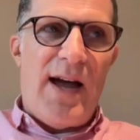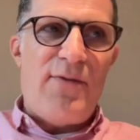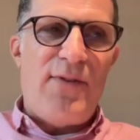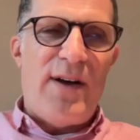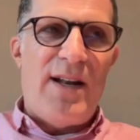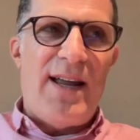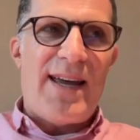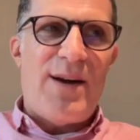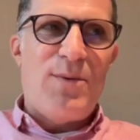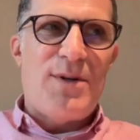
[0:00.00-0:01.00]
felt like
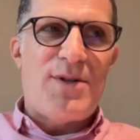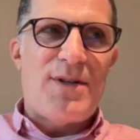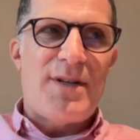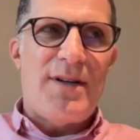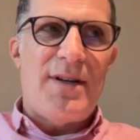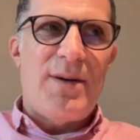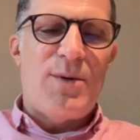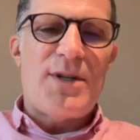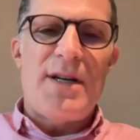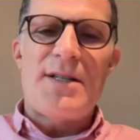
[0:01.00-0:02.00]

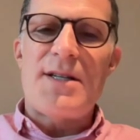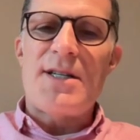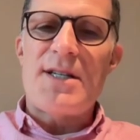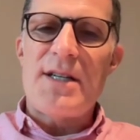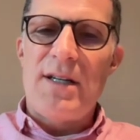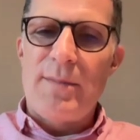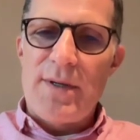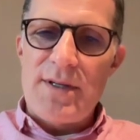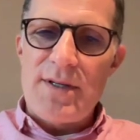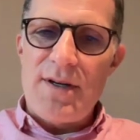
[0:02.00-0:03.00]
it's a
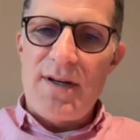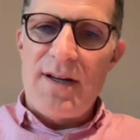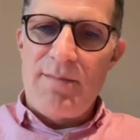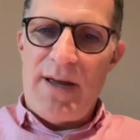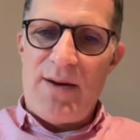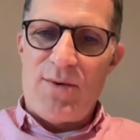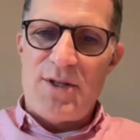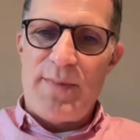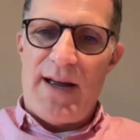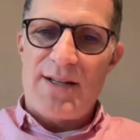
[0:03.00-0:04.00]
syllabus in many
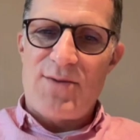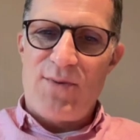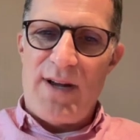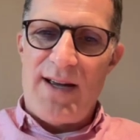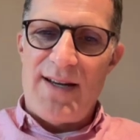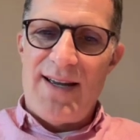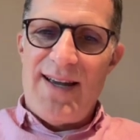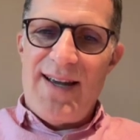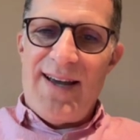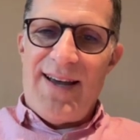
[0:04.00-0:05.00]
respects, right?
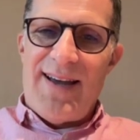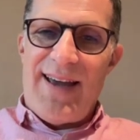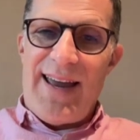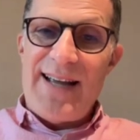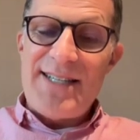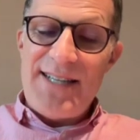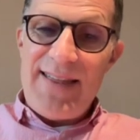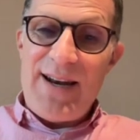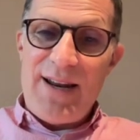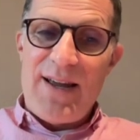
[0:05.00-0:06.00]
And I say
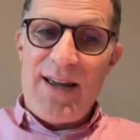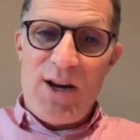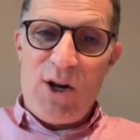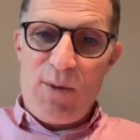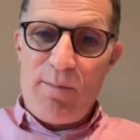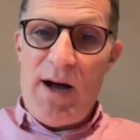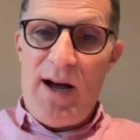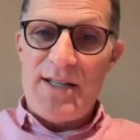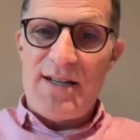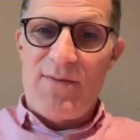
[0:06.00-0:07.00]
that in a
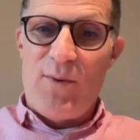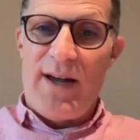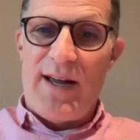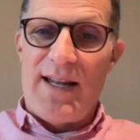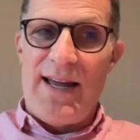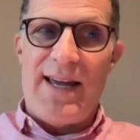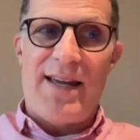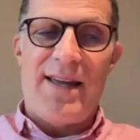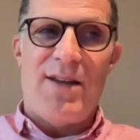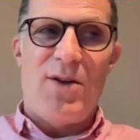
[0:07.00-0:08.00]
positive way.
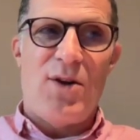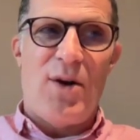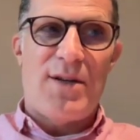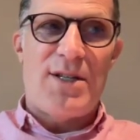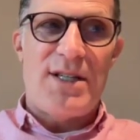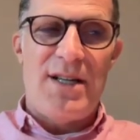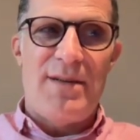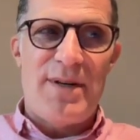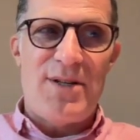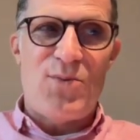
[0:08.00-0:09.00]
Like, a
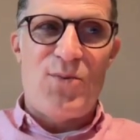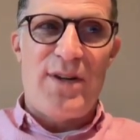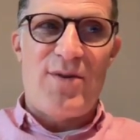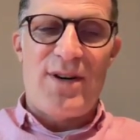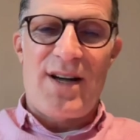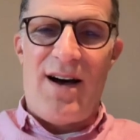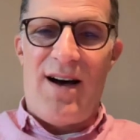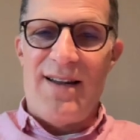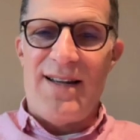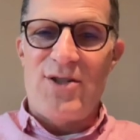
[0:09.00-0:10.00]
syllabus when you're in
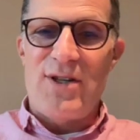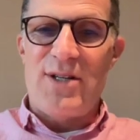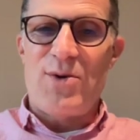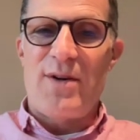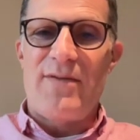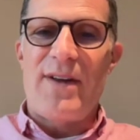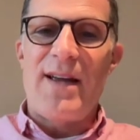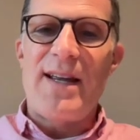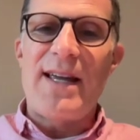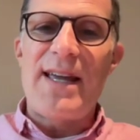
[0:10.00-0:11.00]
college,
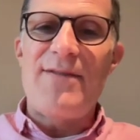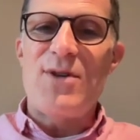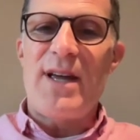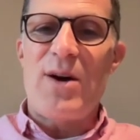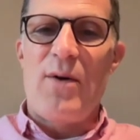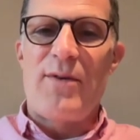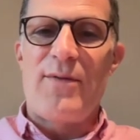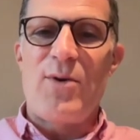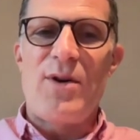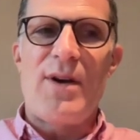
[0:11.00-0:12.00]
it gives you that
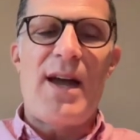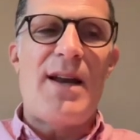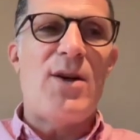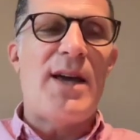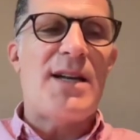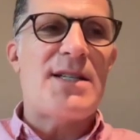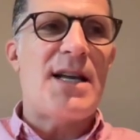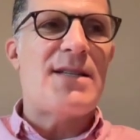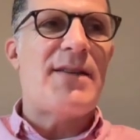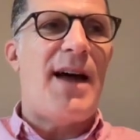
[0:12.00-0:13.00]
overview. You get a
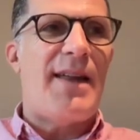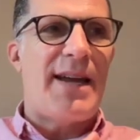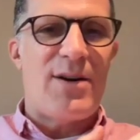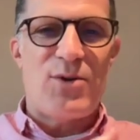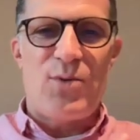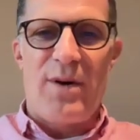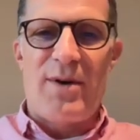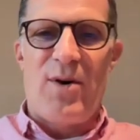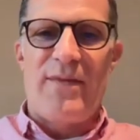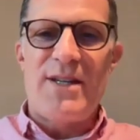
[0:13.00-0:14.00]
sense of, here's where I'm
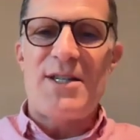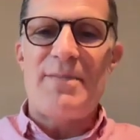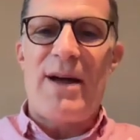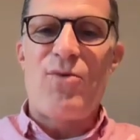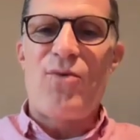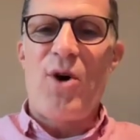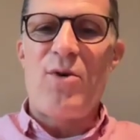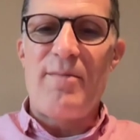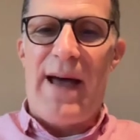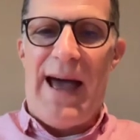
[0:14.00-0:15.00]
going. This is my
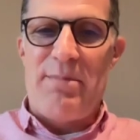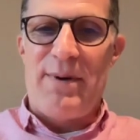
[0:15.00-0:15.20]
roadmap